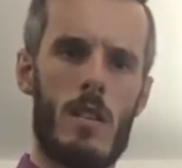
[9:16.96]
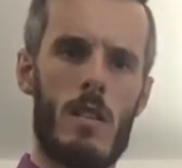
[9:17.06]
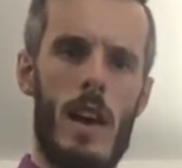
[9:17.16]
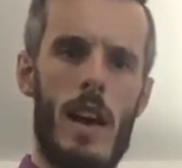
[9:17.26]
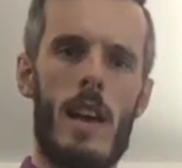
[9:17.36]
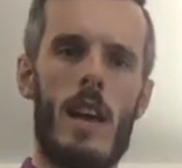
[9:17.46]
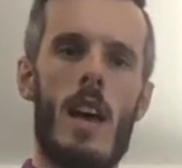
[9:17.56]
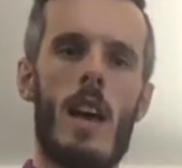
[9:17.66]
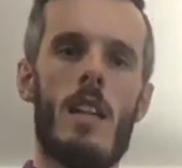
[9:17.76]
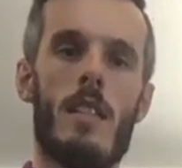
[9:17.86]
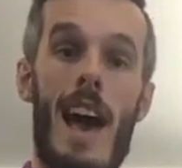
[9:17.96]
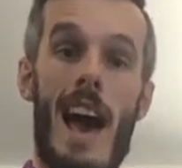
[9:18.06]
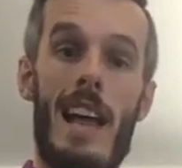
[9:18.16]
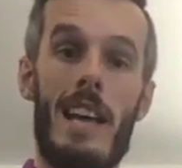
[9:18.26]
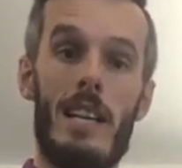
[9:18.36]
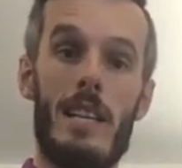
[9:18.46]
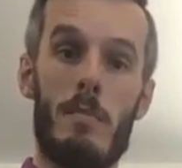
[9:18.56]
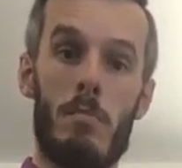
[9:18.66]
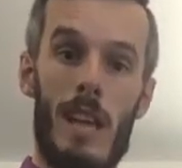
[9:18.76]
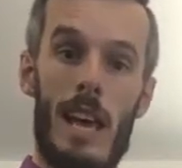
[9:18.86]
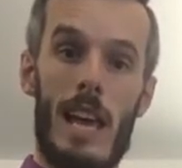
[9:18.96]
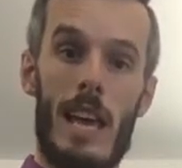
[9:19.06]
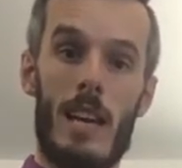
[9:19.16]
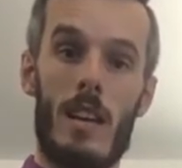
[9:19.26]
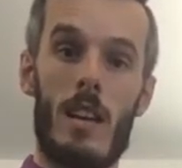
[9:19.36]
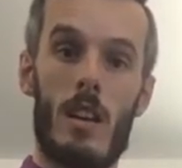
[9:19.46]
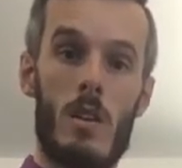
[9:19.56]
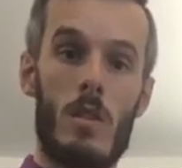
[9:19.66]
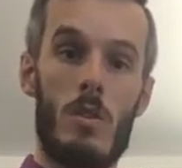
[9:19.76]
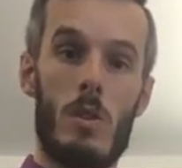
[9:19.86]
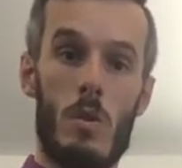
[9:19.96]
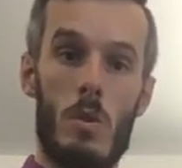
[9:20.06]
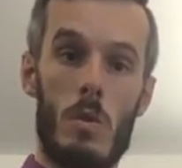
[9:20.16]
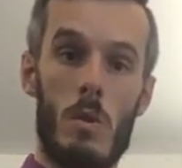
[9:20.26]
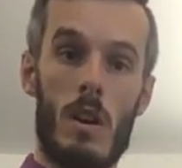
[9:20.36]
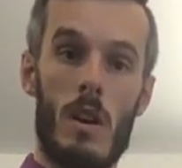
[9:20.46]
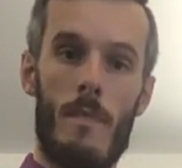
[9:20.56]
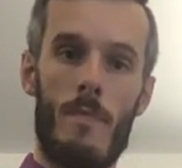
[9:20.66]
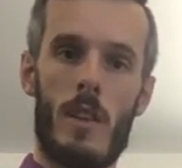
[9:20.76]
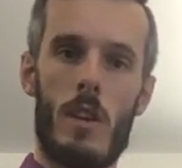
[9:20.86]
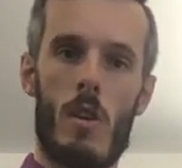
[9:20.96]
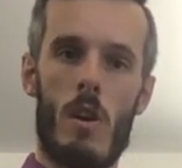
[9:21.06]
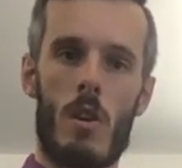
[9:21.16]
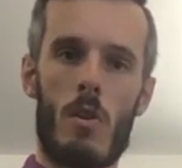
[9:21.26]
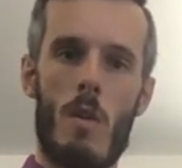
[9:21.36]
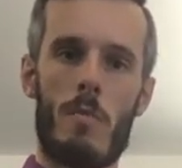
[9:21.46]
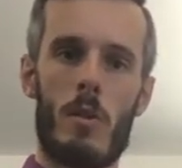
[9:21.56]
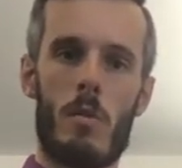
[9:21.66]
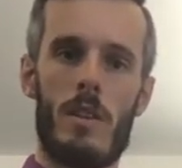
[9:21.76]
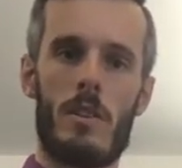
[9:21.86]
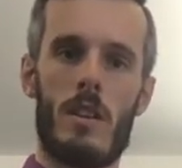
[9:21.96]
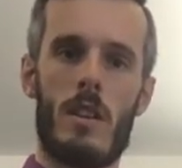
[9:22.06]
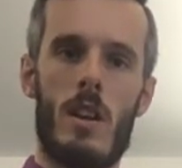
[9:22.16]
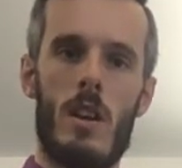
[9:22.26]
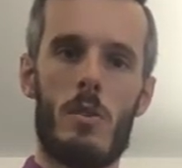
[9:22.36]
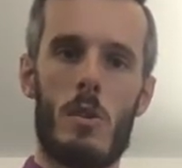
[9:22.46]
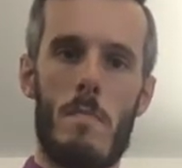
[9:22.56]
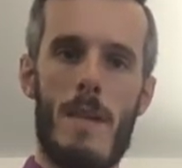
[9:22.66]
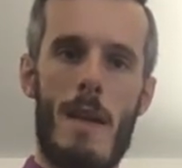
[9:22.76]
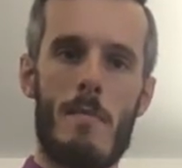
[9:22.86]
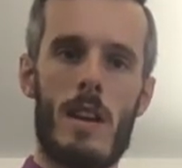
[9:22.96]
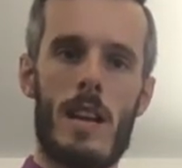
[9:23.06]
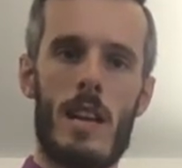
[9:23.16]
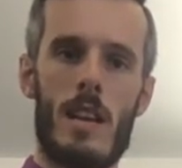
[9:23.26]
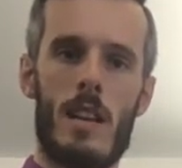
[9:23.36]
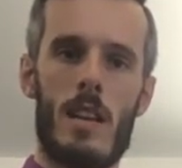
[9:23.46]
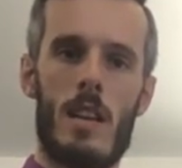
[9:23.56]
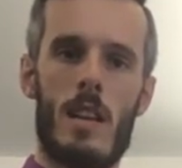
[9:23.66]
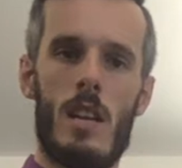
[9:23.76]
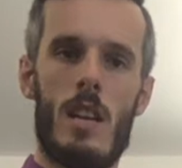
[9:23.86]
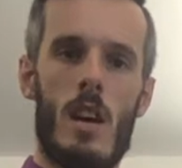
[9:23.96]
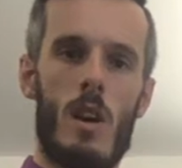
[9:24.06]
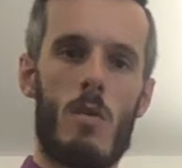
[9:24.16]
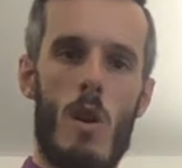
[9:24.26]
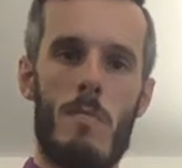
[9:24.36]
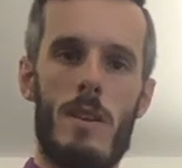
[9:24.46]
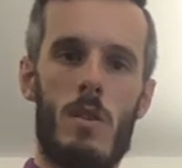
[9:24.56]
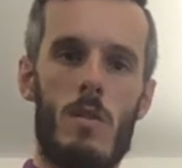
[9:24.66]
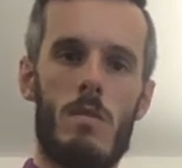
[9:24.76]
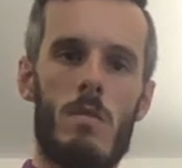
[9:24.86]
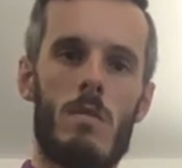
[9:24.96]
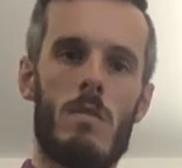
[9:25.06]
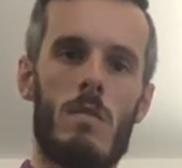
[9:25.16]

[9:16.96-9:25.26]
okay, that is blank to your acromial region. So mammary, acromial.